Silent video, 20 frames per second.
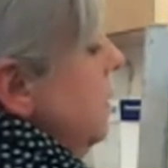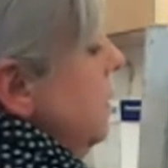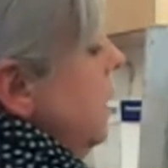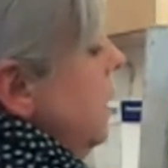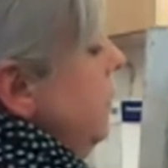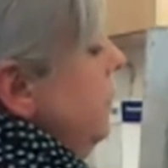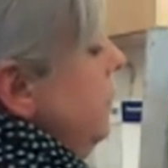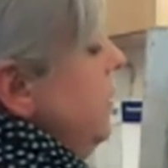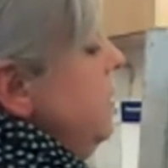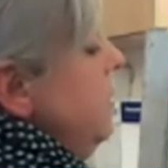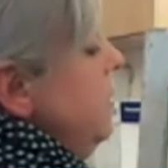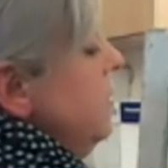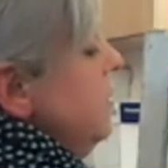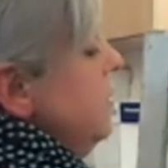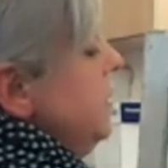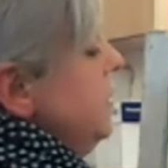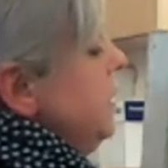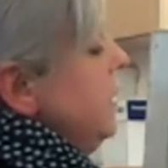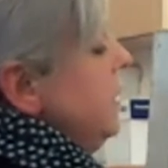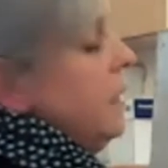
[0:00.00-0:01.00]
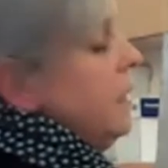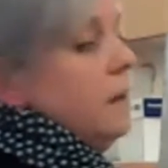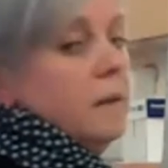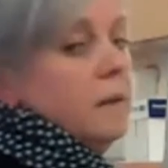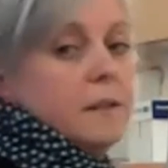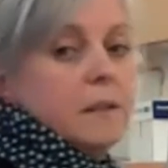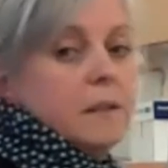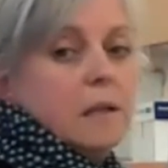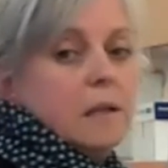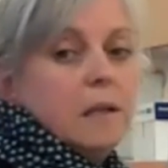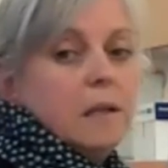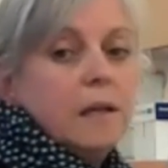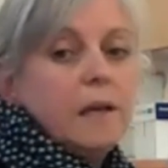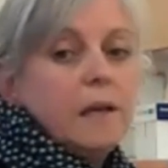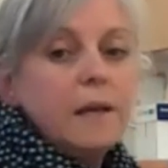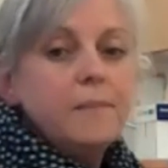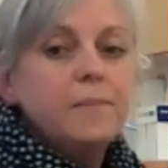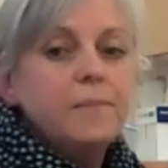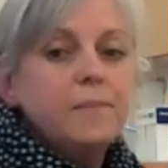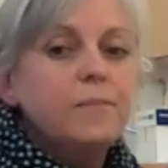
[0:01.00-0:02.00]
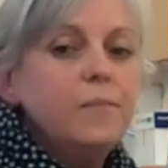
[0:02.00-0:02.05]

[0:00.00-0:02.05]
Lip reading: Hopefully you can see that nice and clearly.